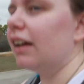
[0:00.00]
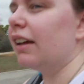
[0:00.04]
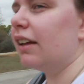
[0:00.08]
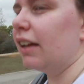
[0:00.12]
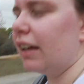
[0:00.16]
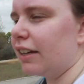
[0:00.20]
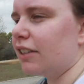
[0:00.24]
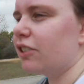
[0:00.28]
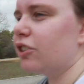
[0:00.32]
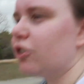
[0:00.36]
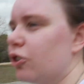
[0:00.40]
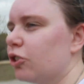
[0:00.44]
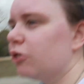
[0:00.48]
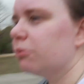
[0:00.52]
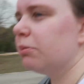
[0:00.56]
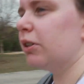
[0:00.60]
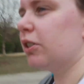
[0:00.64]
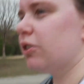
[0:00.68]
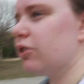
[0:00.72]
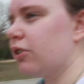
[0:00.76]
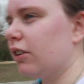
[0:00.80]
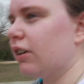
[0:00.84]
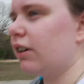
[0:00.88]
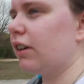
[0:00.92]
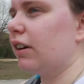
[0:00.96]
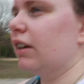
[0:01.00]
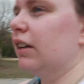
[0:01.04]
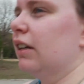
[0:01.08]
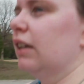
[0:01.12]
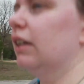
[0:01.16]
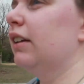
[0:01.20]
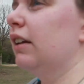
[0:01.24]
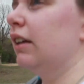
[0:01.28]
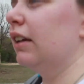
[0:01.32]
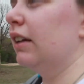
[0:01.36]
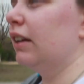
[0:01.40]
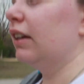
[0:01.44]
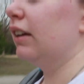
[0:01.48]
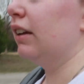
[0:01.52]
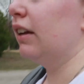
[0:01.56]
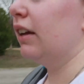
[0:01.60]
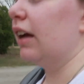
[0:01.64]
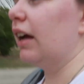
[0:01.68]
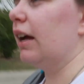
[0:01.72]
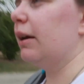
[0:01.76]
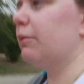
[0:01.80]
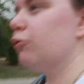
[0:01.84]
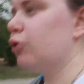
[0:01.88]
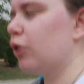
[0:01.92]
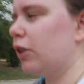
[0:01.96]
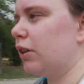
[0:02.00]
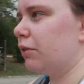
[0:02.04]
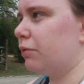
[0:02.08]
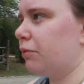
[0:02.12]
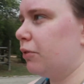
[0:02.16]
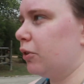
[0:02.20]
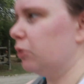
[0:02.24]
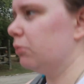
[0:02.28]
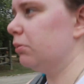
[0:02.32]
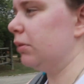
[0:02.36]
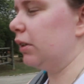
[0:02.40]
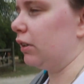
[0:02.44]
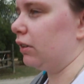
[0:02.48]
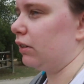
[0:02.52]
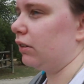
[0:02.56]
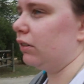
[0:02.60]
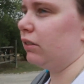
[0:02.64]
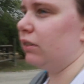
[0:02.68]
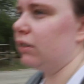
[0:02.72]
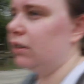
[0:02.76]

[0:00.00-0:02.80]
Excuse me, sir, I'm trying to film here.